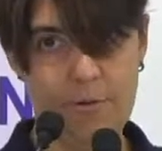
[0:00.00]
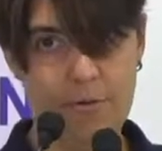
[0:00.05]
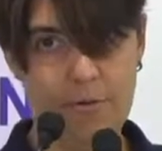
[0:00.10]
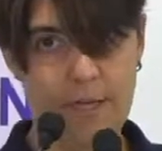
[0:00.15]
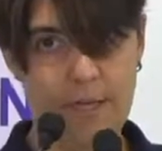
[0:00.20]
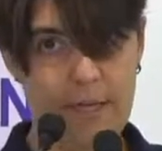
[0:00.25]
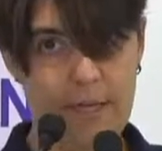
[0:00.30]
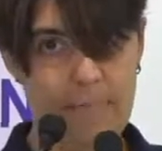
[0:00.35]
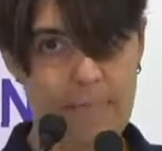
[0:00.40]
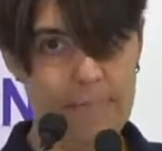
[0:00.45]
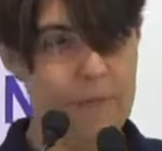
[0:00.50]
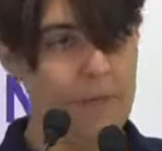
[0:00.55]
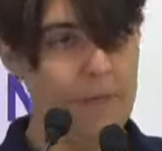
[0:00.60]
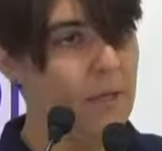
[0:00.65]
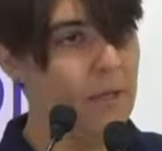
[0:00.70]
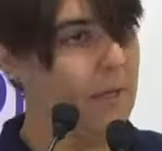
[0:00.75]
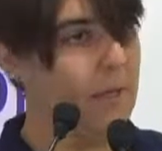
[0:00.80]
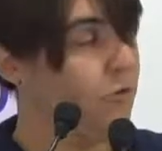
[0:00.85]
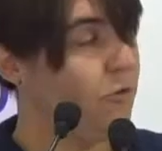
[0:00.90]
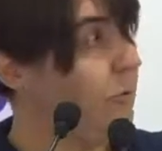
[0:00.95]
Okay,
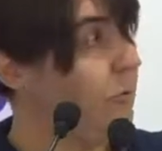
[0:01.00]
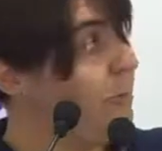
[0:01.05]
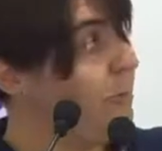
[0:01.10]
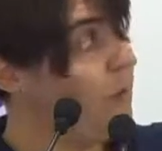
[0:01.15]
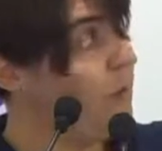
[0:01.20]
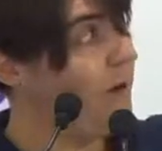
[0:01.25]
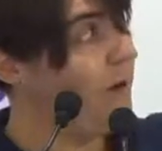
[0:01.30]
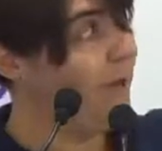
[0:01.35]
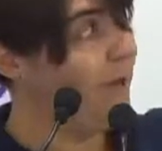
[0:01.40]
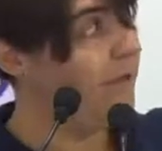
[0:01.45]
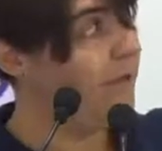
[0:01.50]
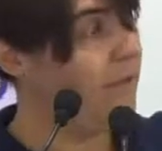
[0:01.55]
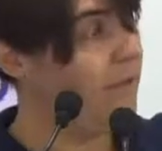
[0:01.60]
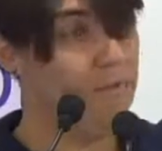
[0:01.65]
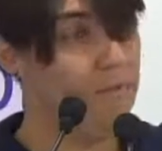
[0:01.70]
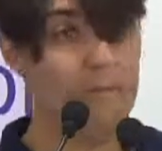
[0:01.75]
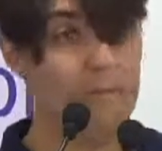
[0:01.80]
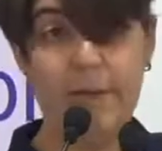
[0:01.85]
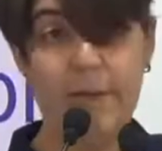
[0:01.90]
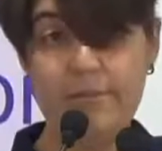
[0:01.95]
the blue line
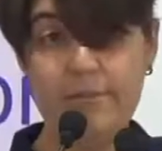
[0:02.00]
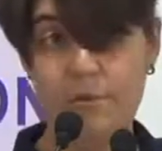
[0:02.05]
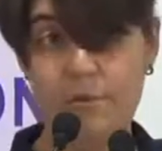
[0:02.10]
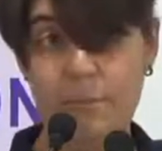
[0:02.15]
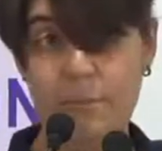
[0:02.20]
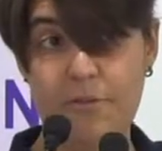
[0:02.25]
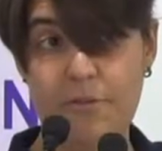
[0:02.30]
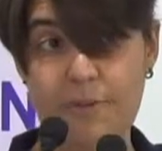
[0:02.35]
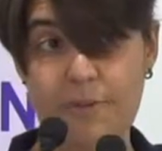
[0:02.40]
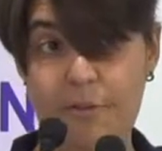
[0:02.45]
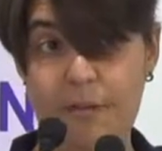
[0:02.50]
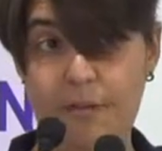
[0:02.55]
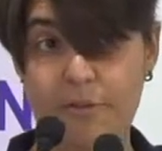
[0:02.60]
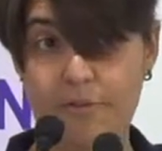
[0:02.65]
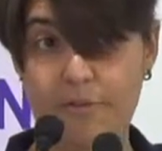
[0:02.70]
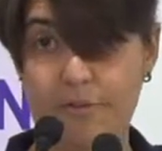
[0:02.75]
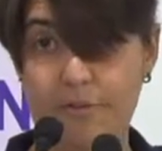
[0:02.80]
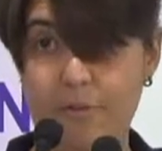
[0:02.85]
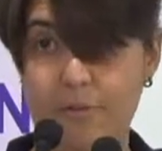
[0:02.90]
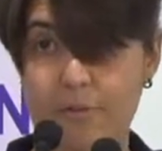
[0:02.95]
is based on
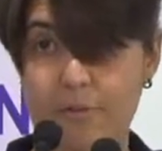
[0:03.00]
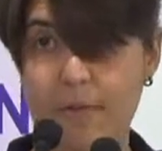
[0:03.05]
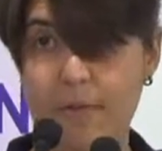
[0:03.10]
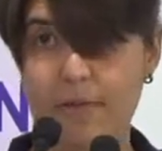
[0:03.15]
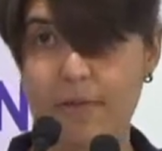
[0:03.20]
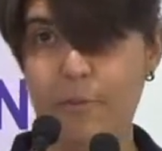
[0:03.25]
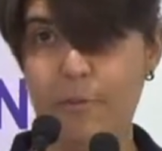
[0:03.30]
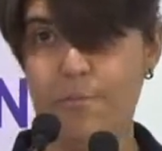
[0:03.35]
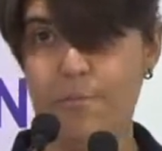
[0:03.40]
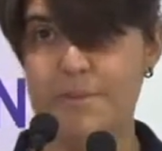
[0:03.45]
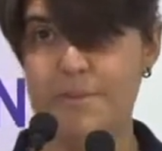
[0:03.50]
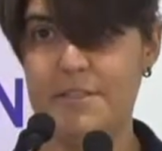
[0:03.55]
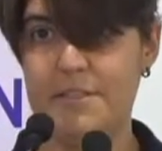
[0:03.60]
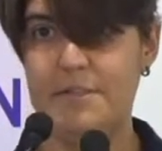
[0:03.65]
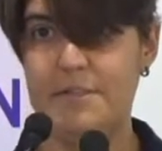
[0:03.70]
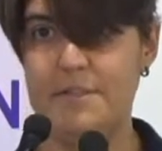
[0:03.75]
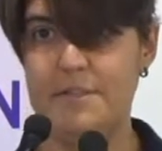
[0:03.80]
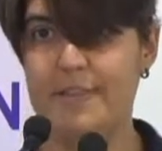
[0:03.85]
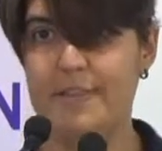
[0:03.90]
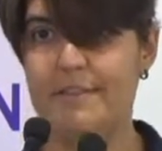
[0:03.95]
observations and
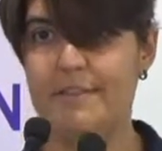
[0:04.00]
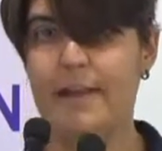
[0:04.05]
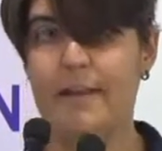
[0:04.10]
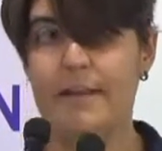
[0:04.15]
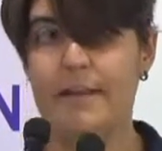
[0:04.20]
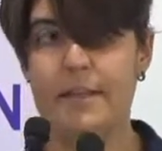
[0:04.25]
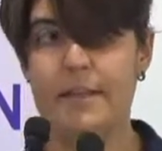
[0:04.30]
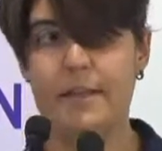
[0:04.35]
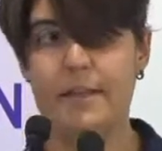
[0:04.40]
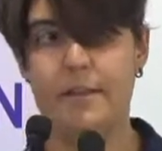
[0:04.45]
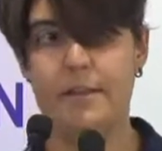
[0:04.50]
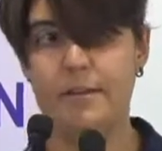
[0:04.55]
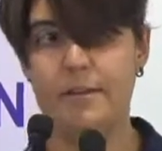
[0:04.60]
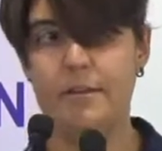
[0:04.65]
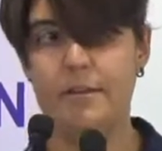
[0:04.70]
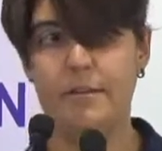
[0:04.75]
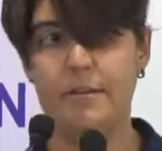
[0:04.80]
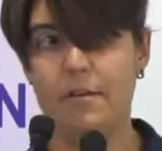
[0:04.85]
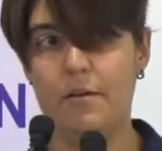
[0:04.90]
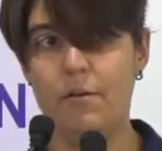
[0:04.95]
represents exactly
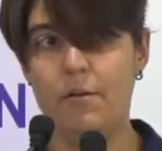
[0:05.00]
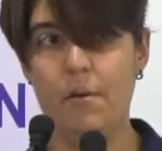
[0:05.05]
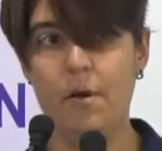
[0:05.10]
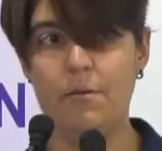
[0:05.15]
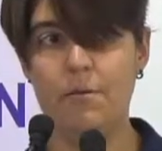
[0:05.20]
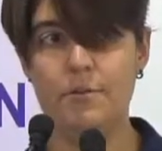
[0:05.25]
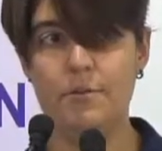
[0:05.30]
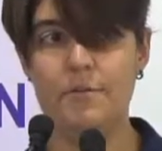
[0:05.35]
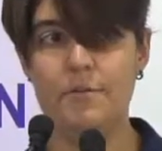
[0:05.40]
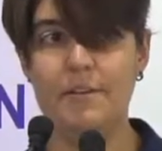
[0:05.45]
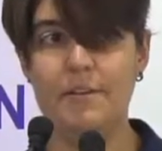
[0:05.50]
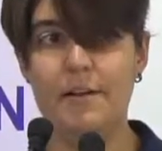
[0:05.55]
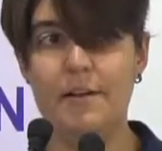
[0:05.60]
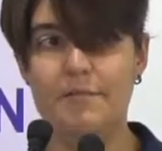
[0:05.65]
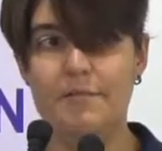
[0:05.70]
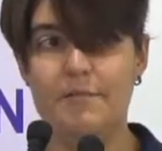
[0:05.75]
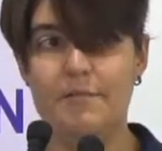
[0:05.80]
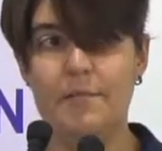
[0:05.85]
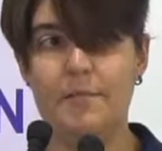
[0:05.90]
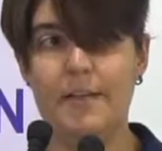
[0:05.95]
the amount of sea
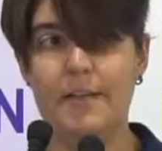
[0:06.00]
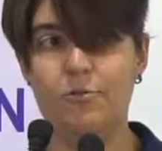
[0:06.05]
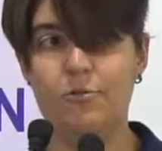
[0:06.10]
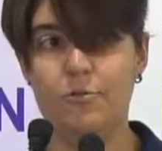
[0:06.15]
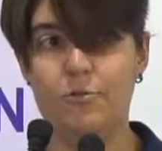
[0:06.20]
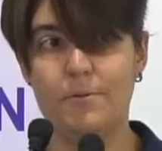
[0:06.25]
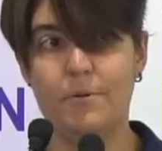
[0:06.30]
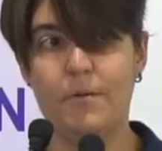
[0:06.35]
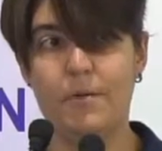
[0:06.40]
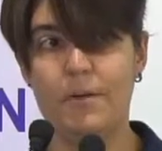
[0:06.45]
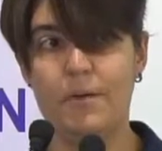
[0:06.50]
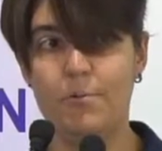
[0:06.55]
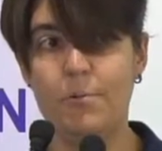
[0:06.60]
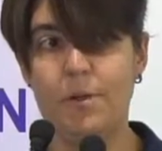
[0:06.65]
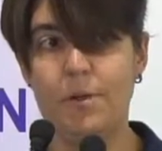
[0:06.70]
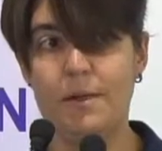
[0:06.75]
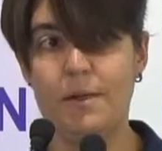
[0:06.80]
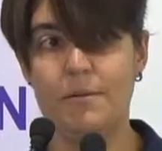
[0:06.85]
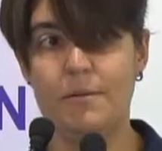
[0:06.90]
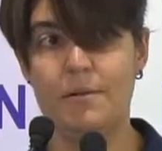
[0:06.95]
level that
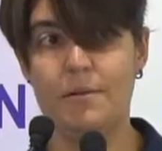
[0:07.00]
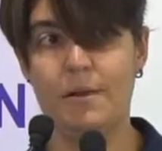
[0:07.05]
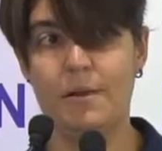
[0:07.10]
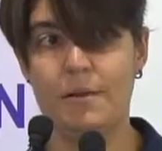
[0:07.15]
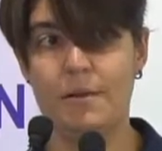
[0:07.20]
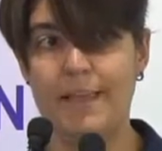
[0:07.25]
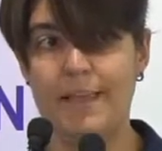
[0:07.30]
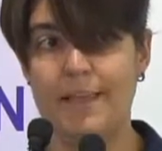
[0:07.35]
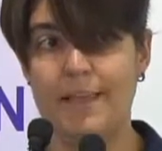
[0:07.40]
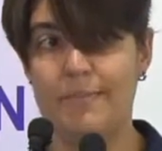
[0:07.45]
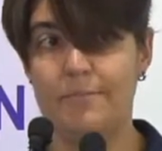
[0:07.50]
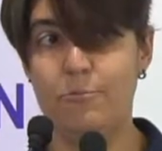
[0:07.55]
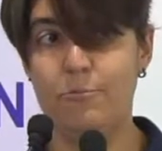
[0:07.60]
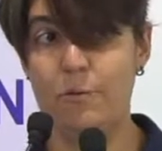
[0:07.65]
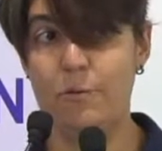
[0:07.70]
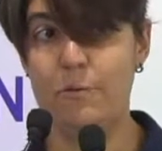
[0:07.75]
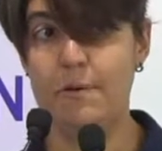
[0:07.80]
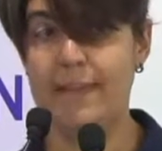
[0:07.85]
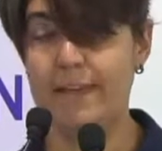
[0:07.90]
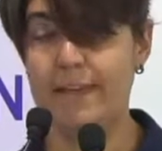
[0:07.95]
we
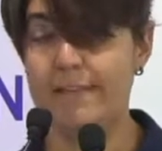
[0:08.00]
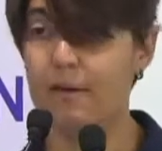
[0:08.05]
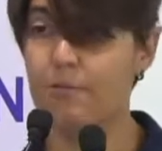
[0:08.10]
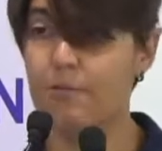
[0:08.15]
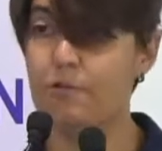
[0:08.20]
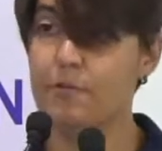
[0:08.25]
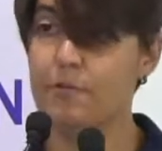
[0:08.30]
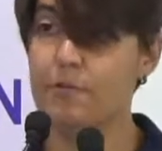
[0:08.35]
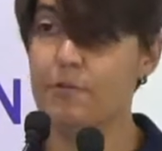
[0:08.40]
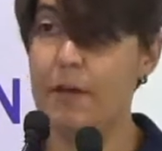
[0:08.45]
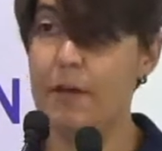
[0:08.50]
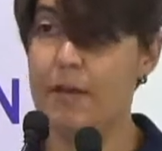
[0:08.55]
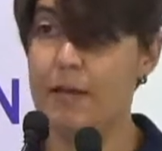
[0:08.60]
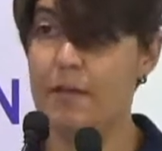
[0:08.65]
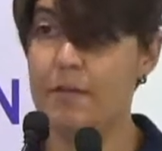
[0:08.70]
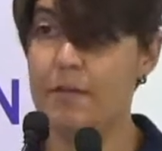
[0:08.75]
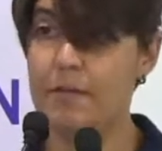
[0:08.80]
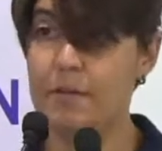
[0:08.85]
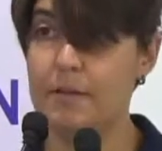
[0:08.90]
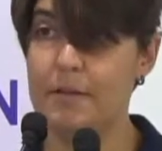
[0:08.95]
will get out of
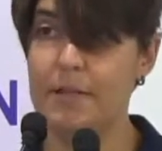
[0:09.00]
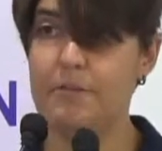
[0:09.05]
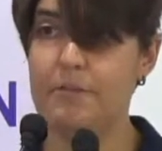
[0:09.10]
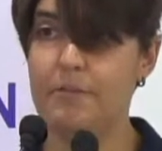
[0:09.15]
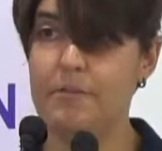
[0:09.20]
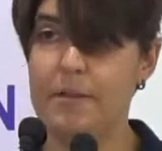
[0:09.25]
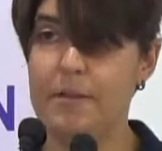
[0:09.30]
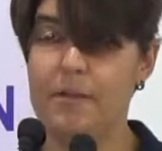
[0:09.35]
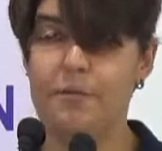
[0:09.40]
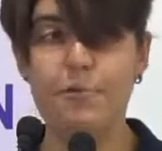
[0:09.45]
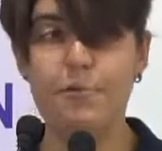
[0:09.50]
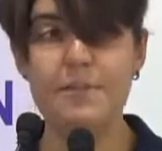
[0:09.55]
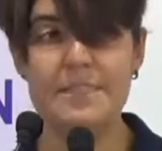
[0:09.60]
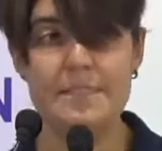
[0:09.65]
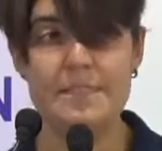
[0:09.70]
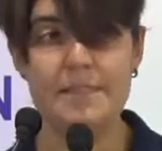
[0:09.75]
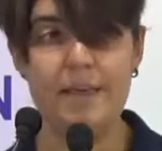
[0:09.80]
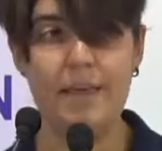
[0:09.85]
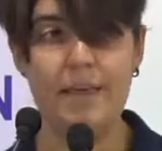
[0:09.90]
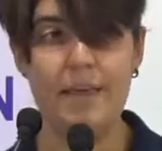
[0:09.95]
Greenland, even if we
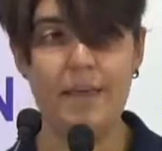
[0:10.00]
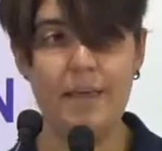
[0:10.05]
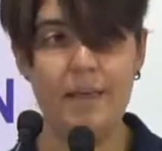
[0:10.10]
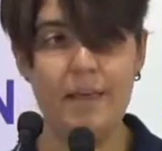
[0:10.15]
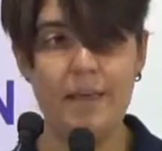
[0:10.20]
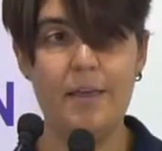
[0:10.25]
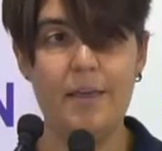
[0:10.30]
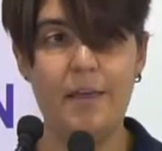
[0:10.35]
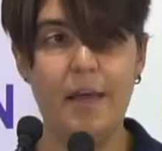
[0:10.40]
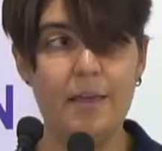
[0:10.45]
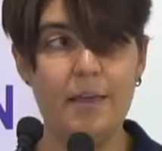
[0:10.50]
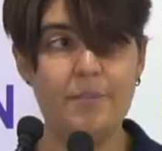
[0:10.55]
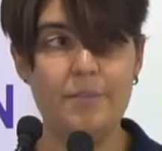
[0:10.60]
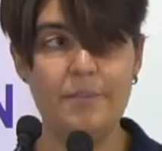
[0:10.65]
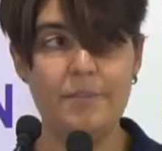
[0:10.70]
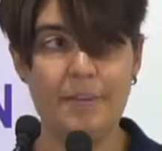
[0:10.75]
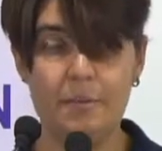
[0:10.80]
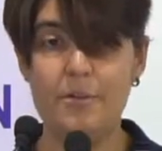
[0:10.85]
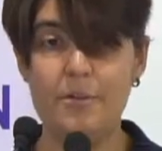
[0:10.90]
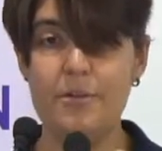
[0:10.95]
stay at the
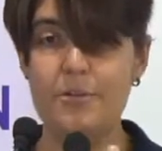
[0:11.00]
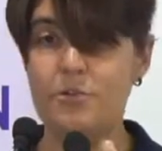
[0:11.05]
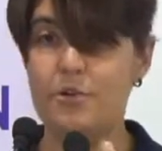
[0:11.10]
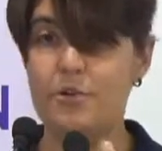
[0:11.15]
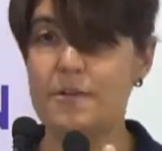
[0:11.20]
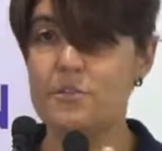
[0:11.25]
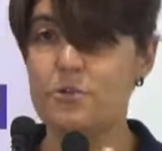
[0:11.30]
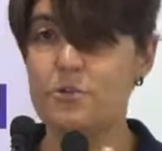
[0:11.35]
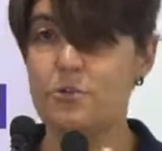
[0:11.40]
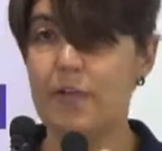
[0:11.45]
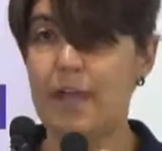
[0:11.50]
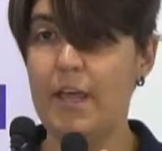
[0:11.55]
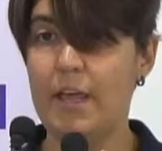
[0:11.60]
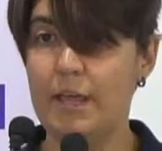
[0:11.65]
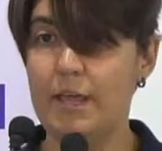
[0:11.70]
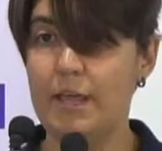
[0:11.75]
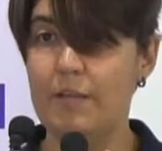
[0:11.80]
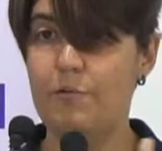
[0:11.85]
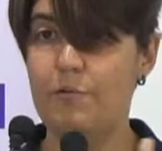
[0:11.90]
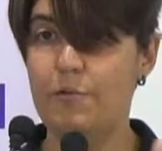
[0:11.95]
temperature as
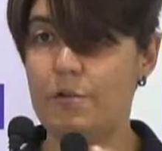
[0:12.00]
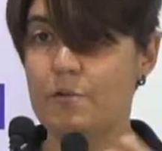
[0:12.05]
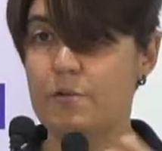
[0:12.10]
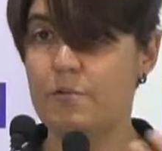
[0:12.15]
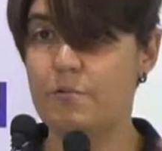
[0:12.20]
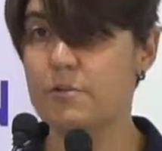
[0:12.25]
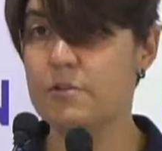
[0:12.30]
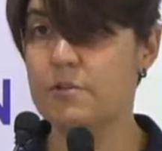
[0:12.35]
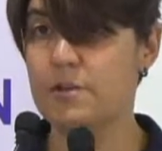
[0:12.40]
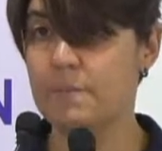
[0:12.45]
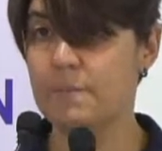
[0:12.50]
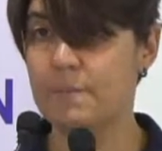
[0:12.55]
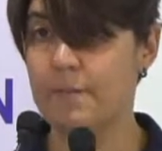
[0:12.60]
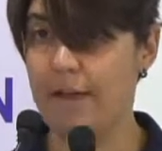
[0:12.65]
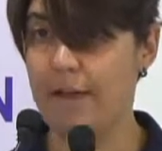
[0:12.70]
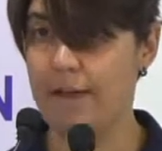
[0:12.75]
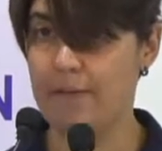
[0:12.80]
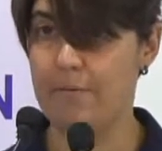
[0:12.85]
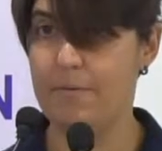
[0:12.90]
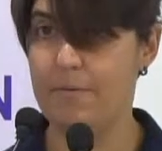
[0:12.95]
today for some
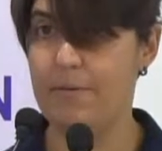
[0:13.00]
time.